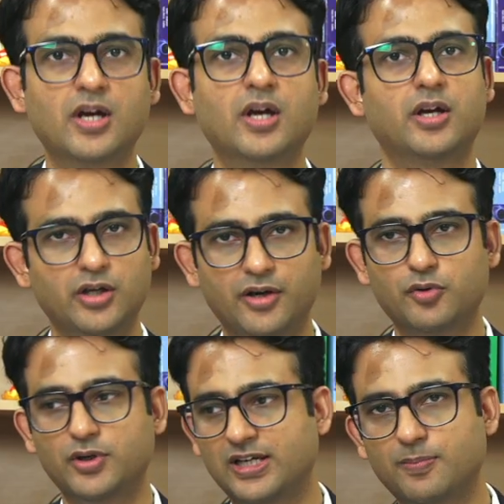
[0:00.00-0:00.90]
you have to
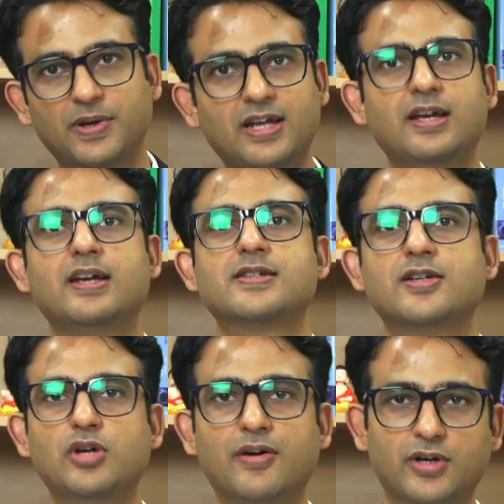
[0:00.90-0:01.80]
get a place and
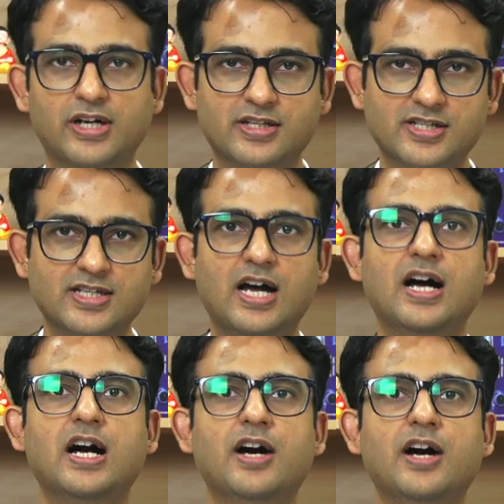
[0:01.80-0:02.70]
you have to get the
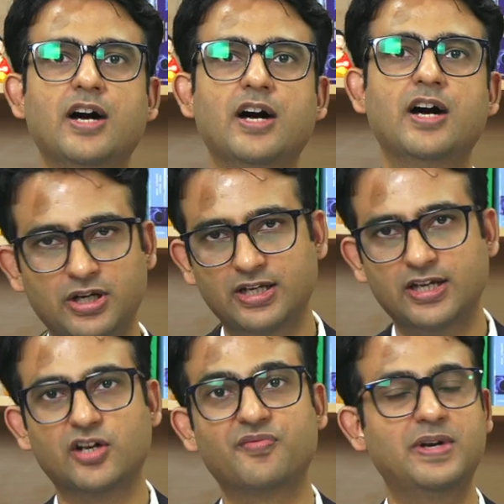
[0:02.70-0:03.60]
staff and you have to get, take
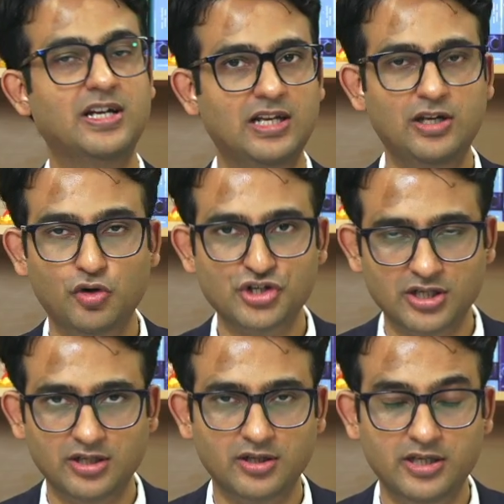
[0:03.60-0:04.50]
care of medical legal,
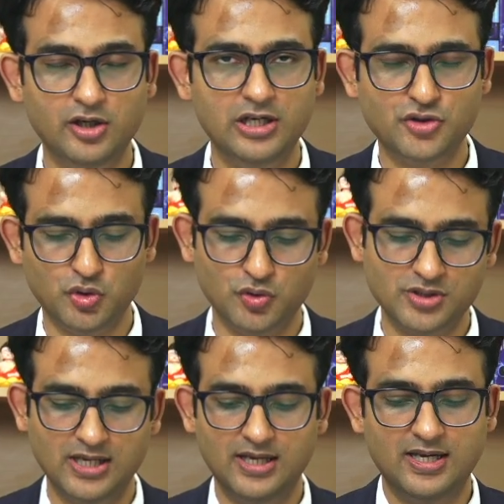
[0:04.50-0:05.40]
legal issues
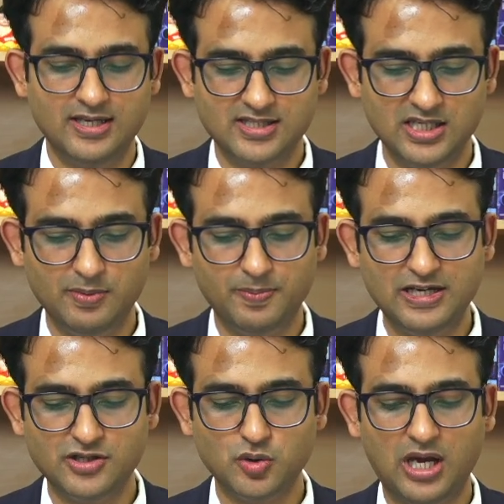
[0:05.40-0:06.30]
same
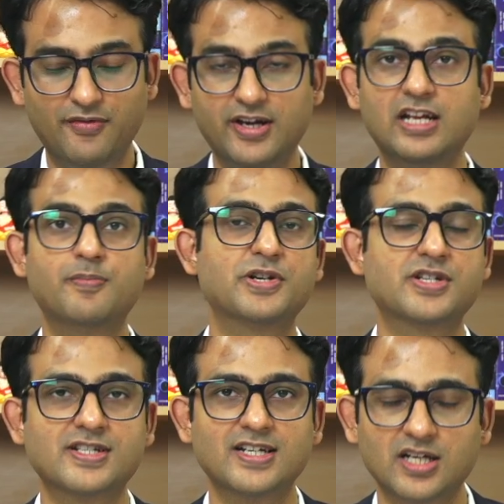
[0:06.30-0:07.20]
applies to having an inpatient
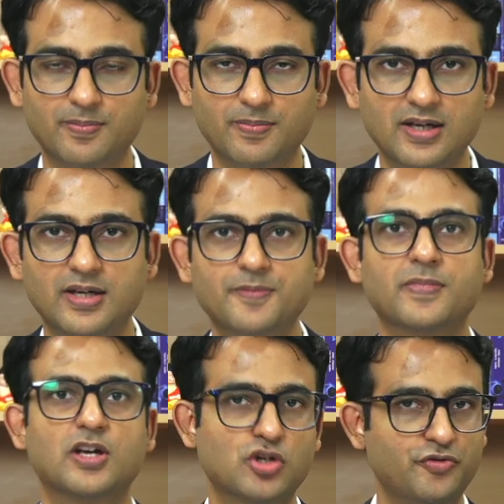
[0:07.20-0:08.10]
setup
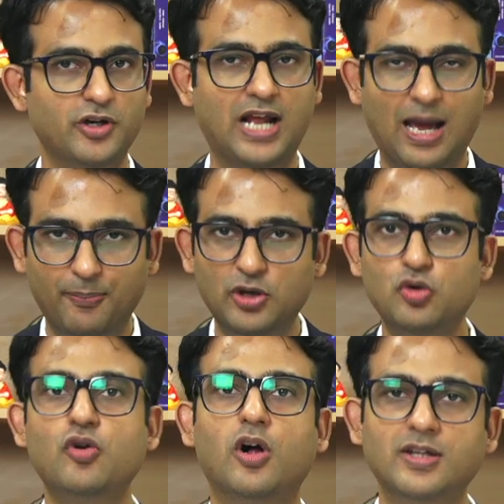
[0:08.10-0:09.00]
so if you're happy
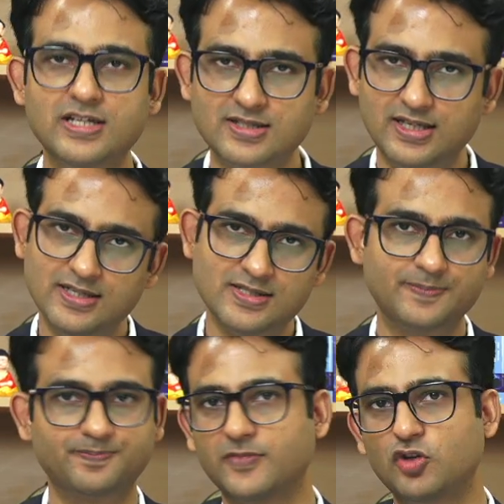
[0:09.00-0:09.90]
doing all these things
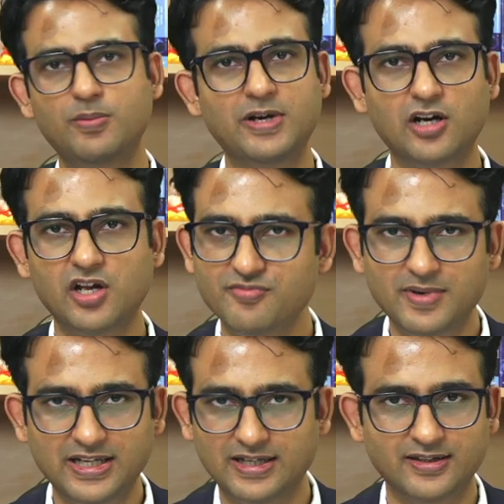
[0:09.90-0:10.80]
you'll make a lot of
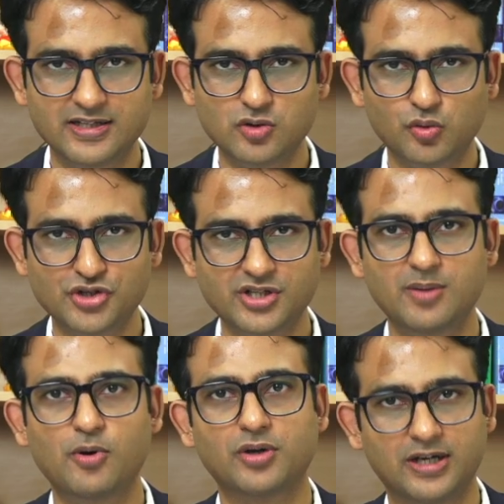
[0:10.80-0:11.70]
money there's no question
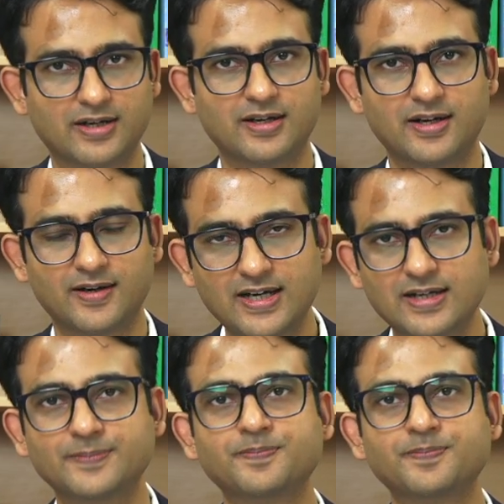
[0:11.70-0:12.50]
about it right